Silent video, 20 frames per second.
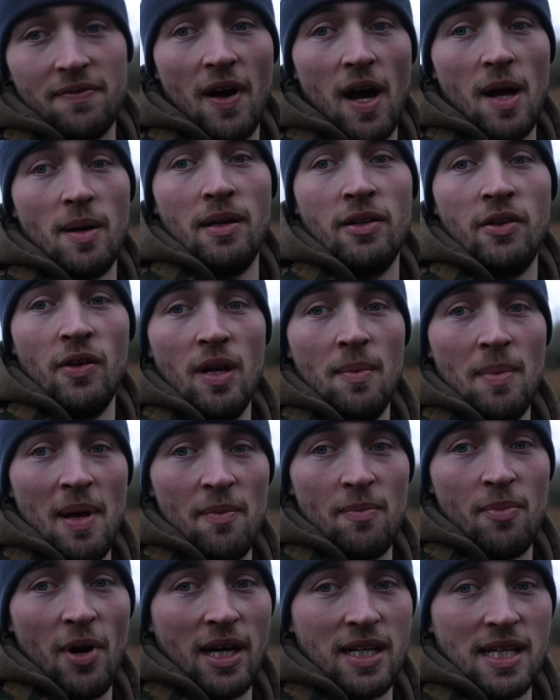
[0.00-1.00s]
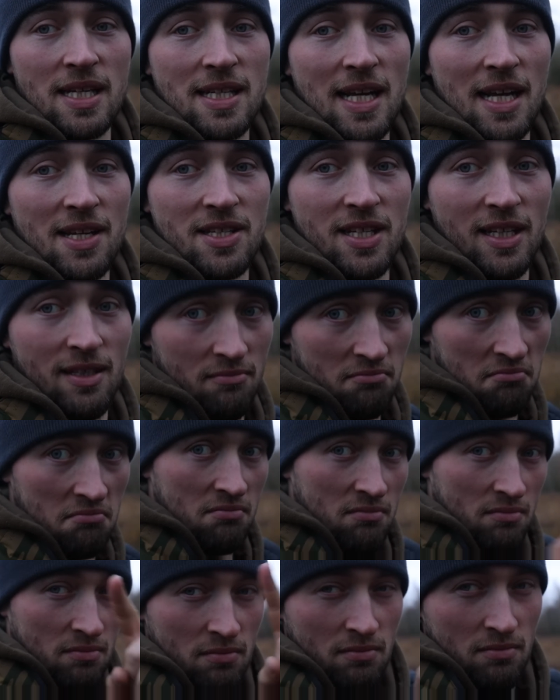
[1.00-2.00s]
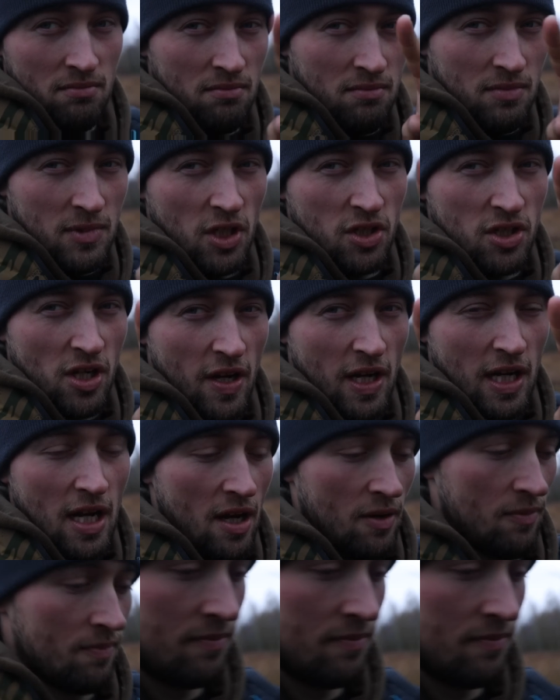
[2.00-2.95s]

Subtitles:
fine doing a bit of practice casting, just so you know.